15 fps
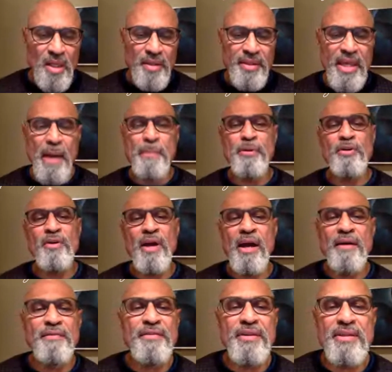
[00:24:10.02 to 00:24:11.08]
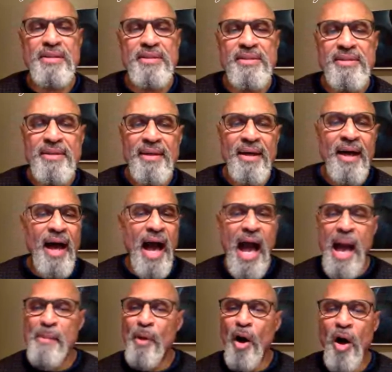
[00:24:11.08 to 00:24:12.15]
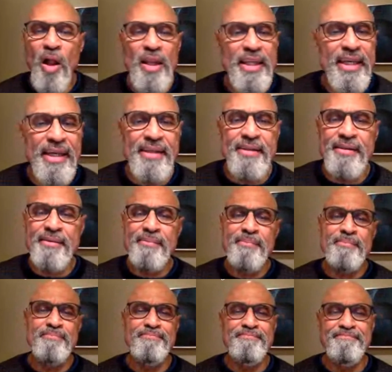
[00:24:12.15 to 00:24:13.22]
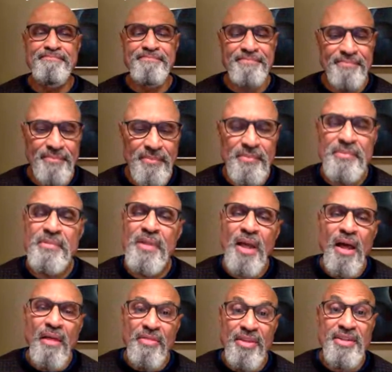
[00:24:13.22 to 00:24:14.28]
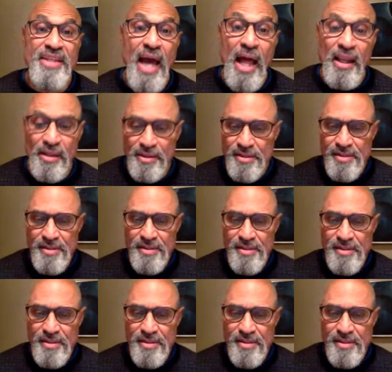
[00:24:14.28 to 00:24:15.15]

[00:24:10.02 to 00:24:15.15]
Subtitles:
The epigraph is, I'm all in, the dollars.